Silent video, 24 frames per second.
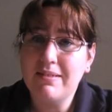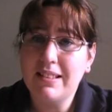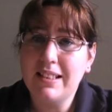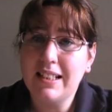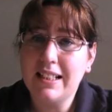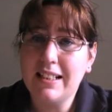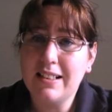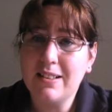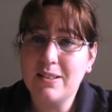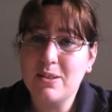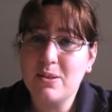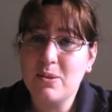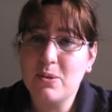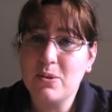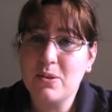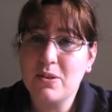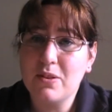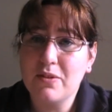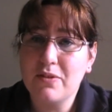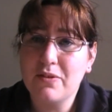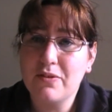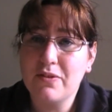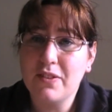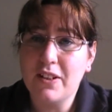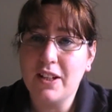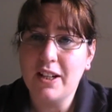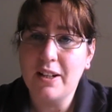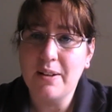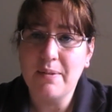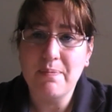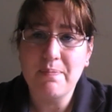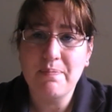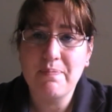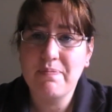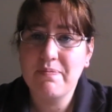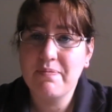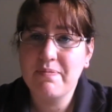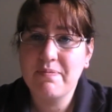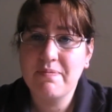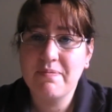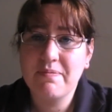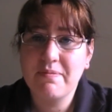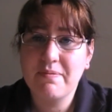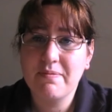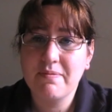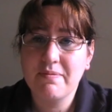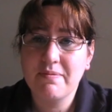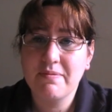little sort of
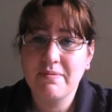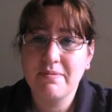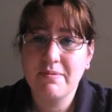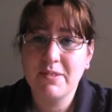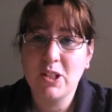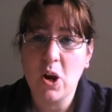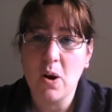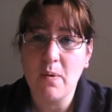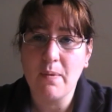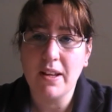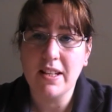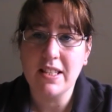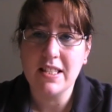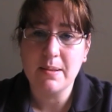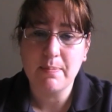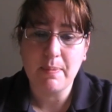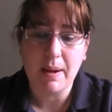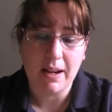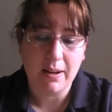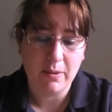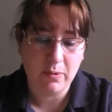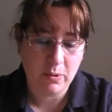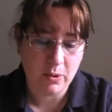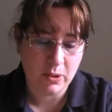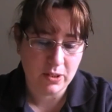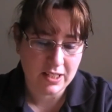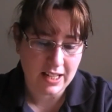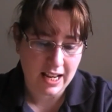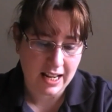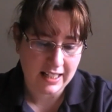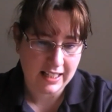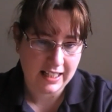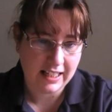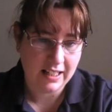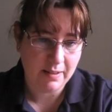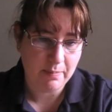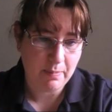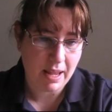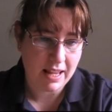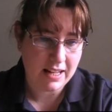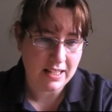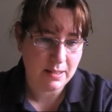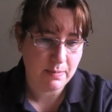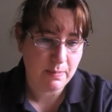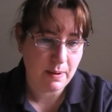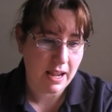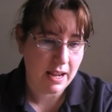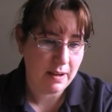comment about what Danny at Pen
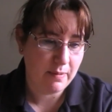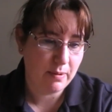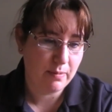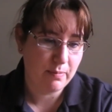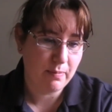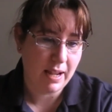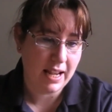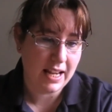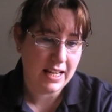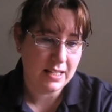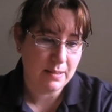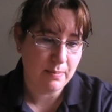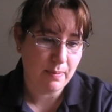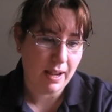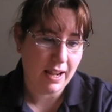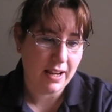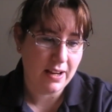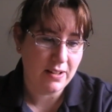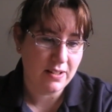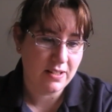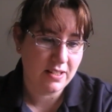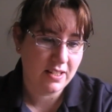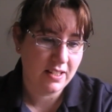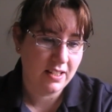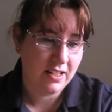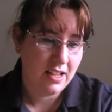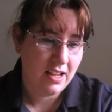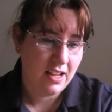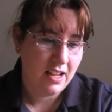to Paper made about